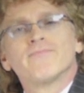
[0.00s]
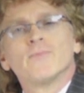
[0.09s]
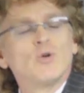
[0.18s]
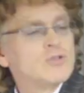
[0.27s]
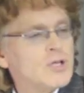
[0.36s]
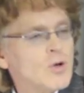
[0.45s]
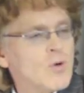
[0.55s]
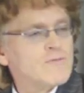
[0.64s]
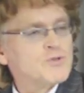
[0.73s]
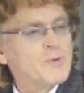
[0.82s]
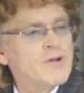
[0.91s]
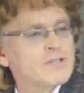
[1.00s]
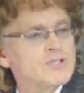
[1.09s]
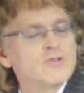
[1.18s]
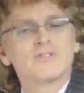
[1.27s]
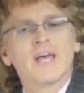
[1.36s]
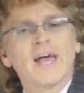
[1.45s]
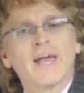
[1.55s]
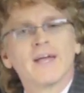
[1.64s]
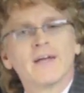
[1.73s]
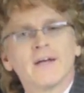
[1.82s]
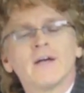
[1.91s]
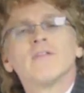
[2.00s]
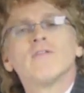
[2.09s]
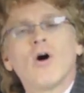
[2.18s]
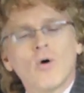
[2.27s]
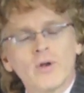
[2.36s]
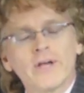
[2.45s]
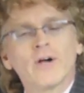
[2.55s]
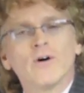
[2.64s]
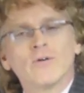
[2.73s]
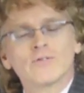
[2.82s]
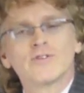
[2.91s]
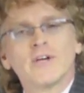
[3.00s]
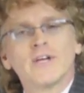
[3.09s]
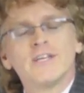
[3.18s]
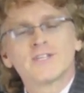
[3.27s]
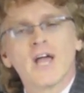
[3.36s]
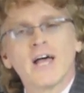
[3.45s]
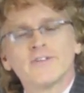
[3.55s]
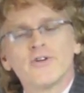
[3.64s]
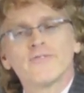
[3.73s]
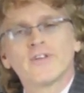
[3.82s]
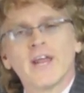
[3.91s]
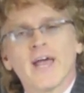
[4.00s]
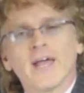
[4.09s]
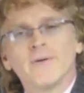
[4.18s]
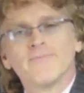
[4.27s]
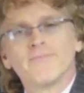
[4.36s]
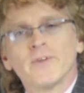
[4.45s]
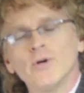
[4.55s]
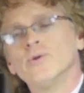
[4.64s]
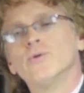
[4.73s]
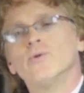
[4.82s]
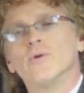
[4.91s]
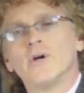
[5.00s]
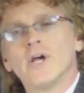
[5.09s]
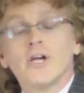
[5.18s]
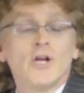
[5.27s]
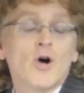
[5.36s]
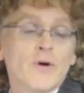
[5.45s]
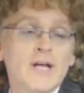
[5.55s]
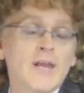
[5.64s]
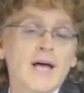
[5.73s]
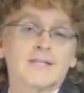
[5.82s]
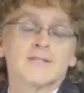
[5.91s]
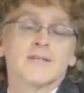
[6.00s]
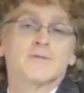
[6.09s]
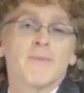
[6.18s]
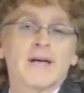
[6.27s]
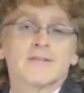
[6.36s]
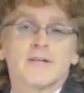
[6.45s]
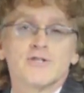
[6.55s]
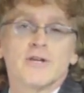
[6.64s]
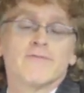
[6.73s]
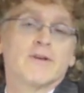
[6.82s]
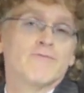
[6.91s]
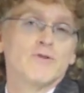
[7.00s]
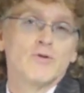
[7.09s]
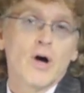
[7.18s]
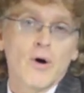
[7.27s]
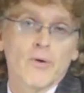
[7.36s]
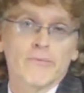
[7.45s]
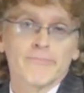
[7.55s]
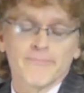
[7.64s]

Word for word: who's the Lord of spirits you say the Holy Ghost he's God in the earth today who you know he likes this message even if you don't